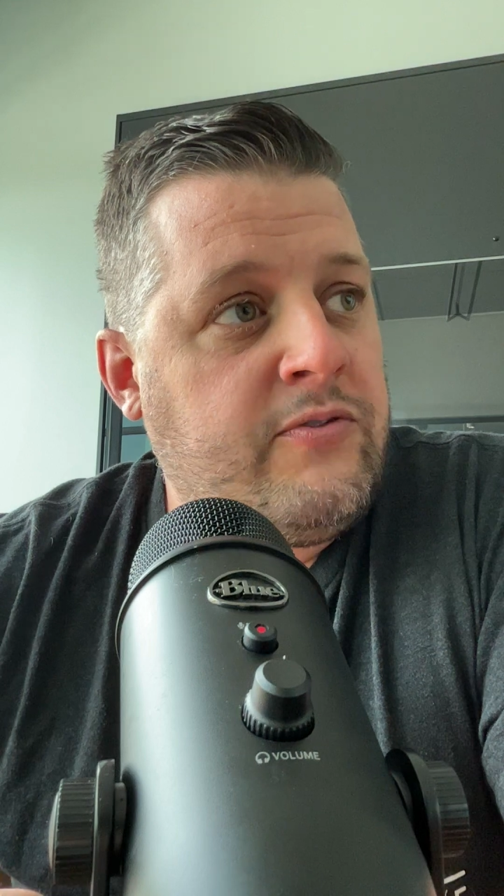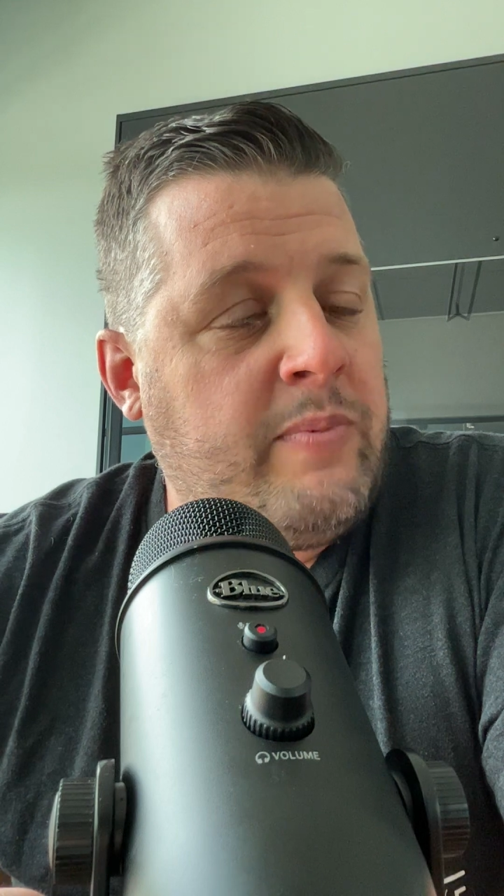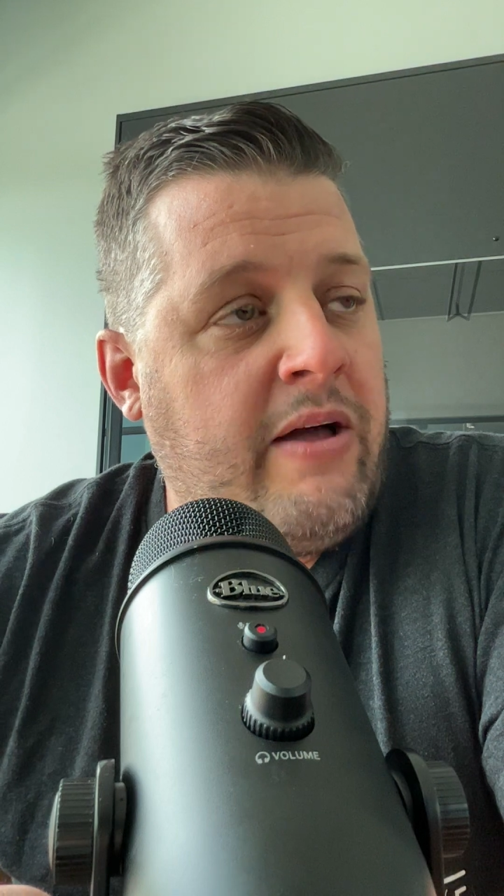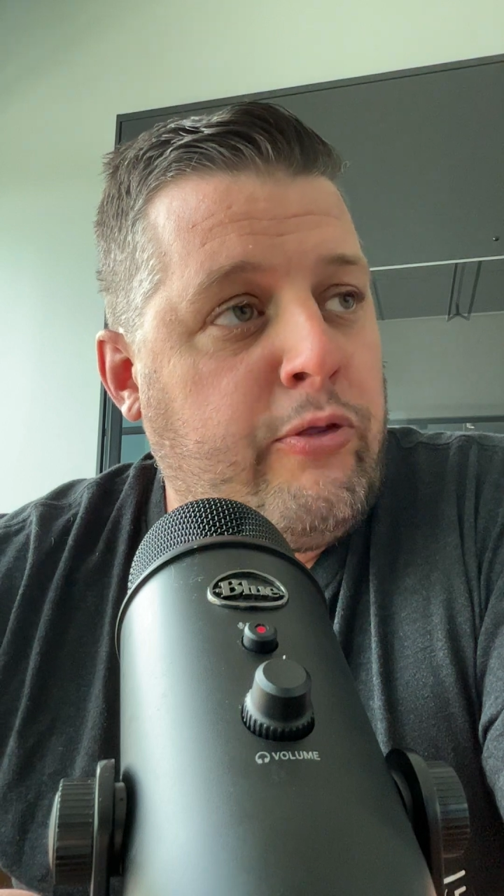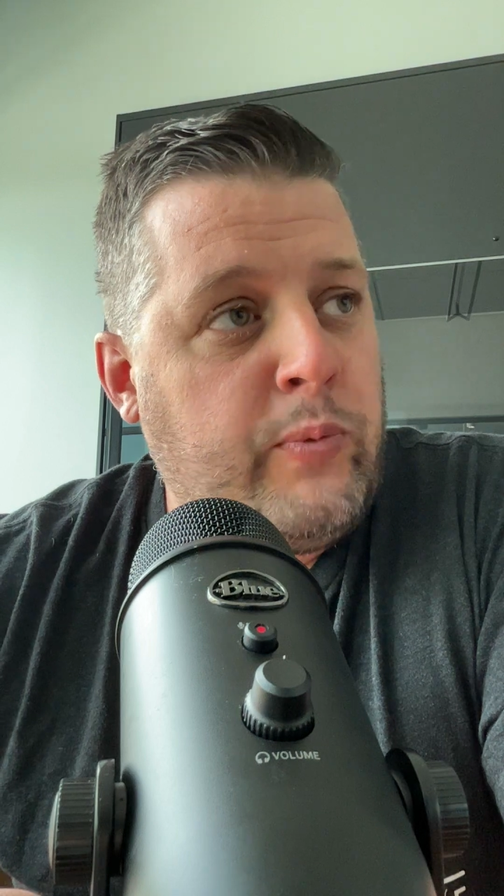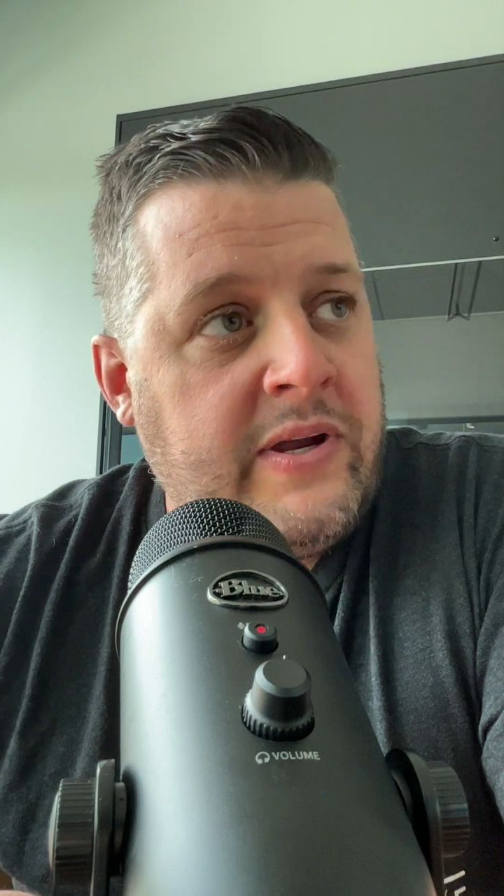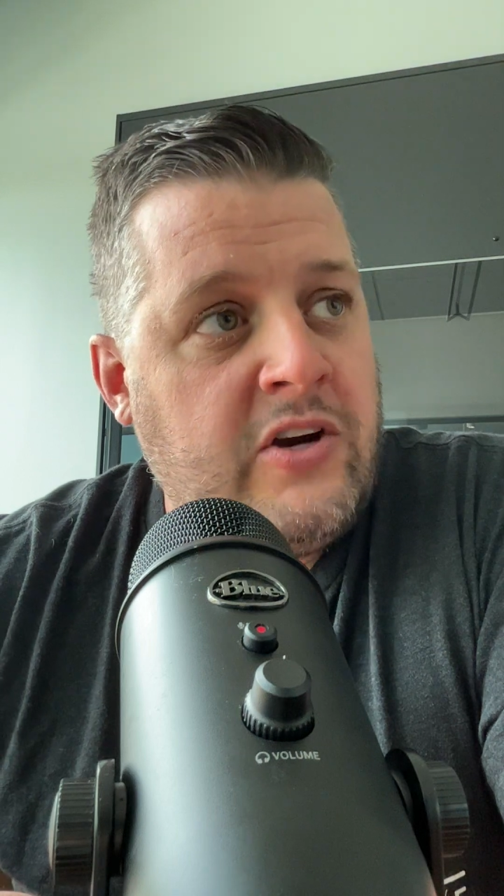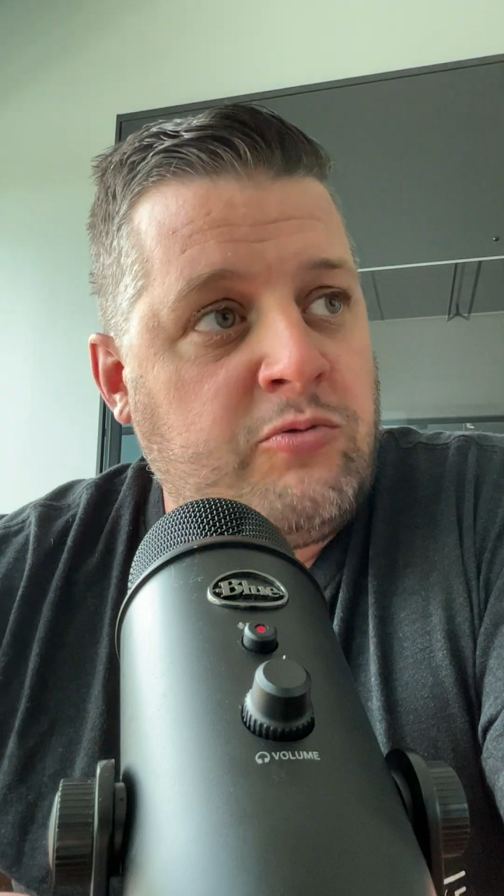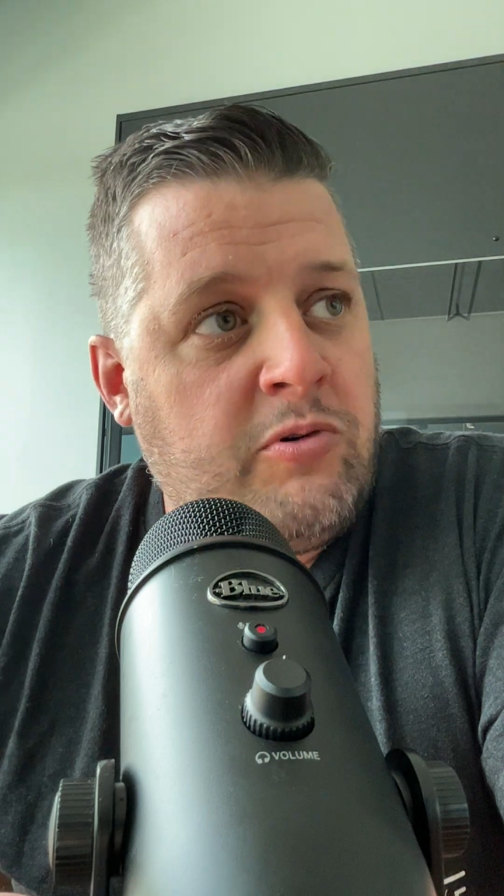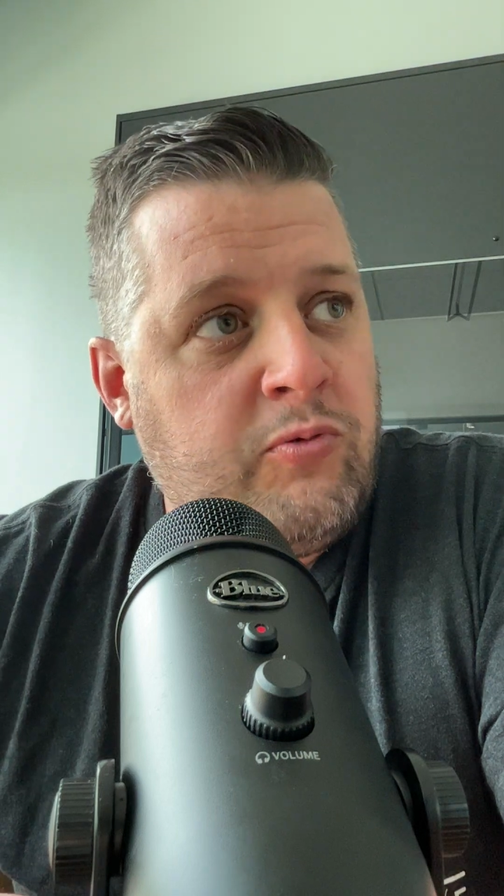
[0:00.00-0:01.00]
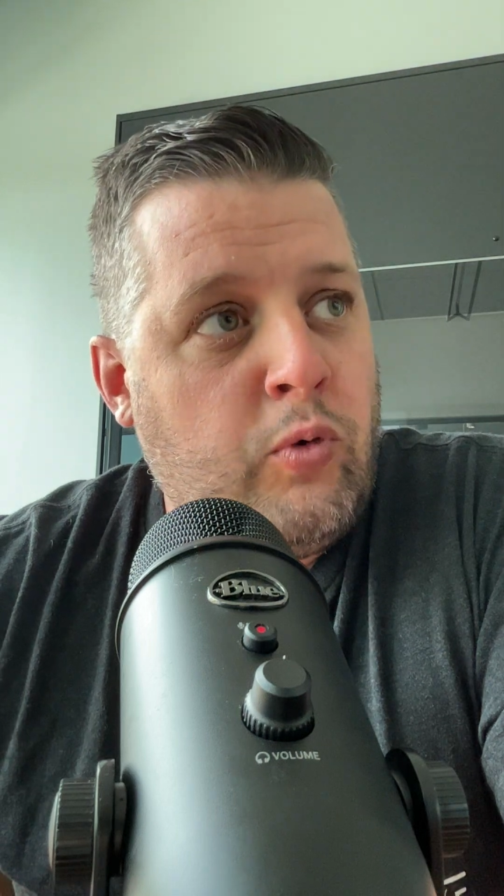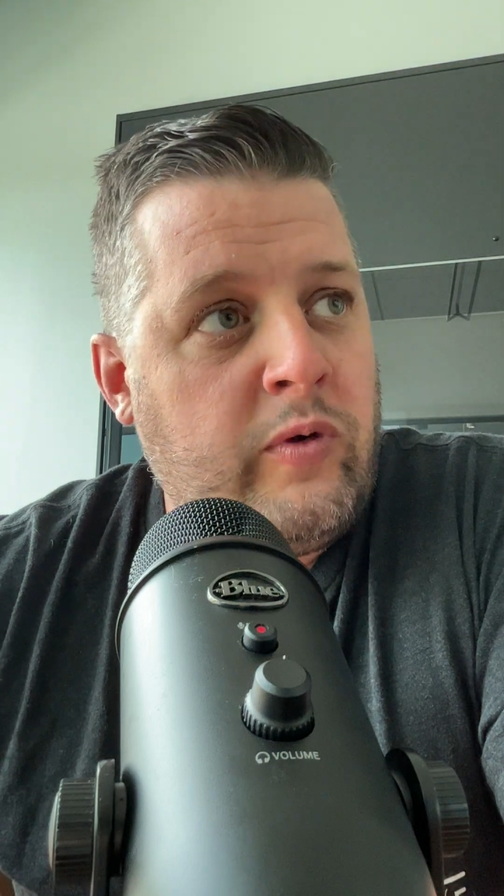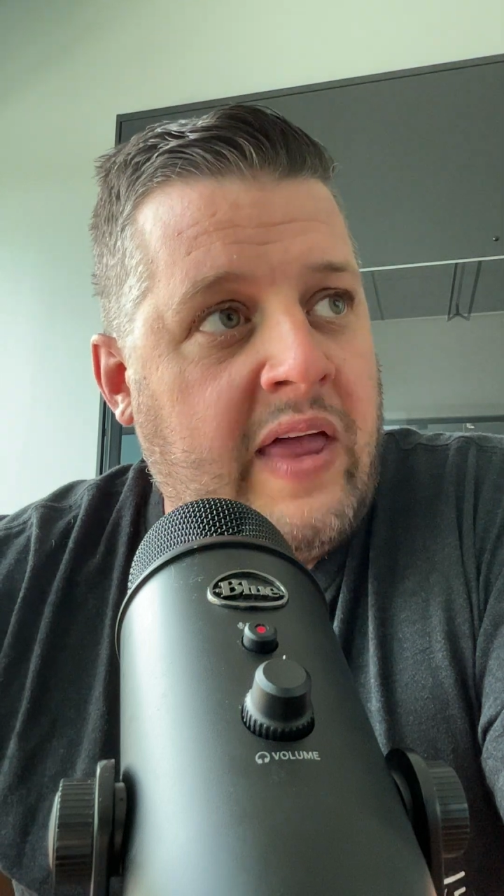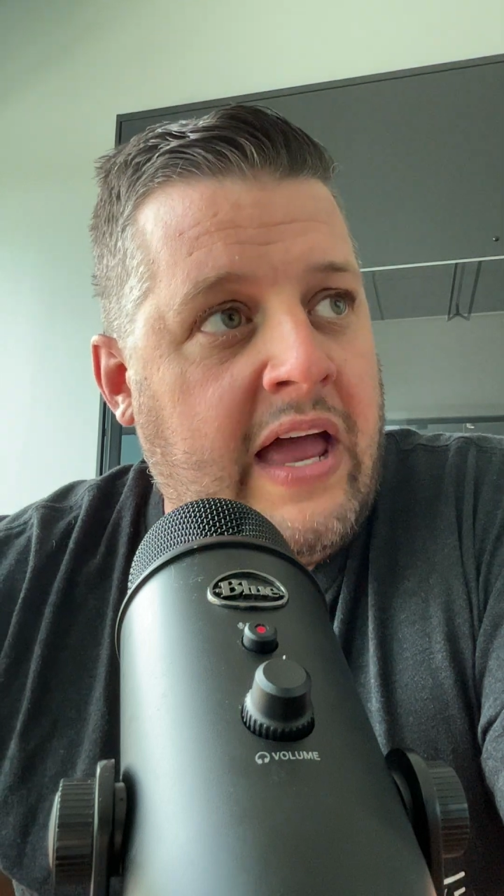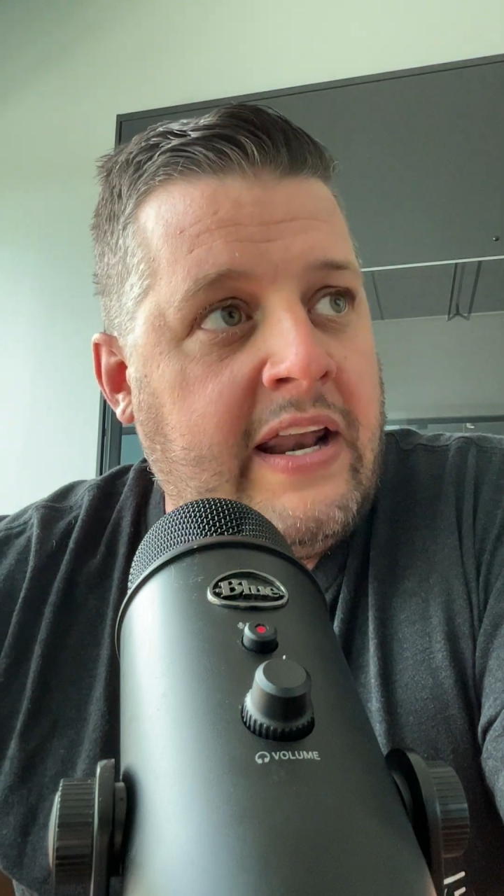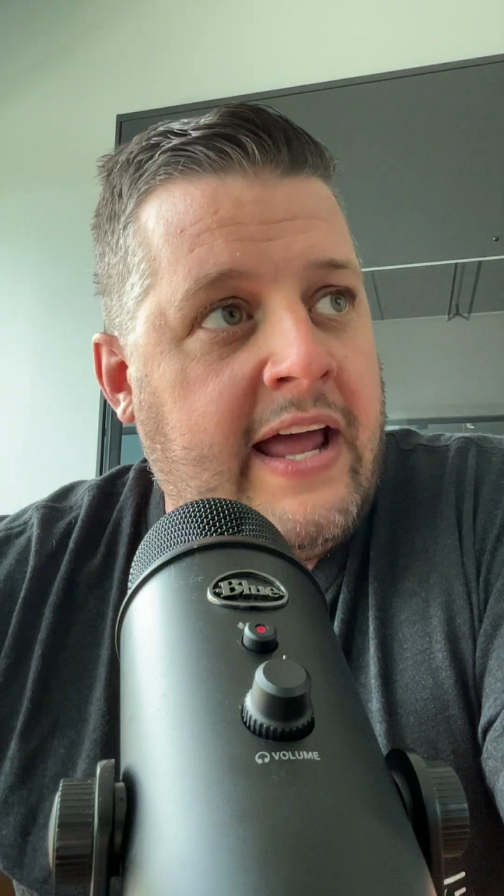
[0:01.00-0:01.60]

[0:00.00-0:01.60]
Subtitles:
for about 3 years before that,